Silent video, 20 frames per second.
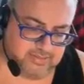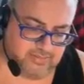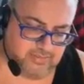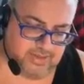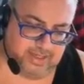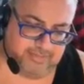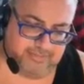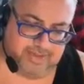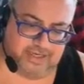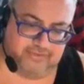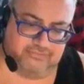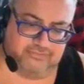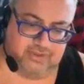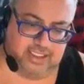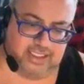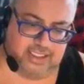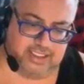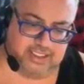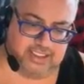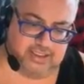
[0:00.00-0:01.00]
some way. But I
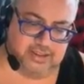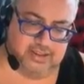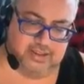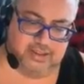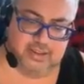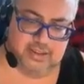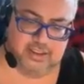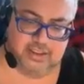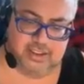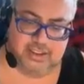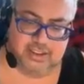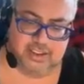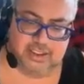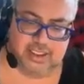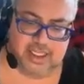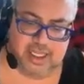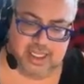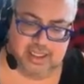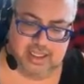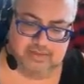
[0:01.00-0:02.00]
feel like
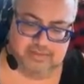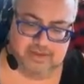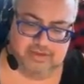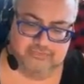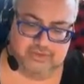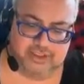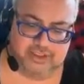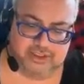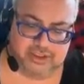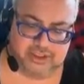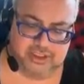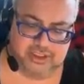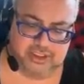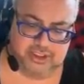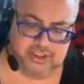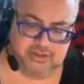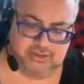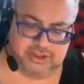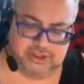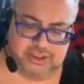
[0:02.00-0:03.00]
eventually,
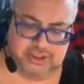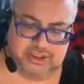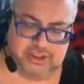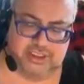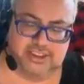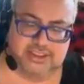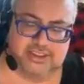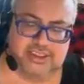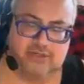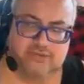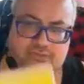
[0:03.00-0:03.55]
you know, she's going to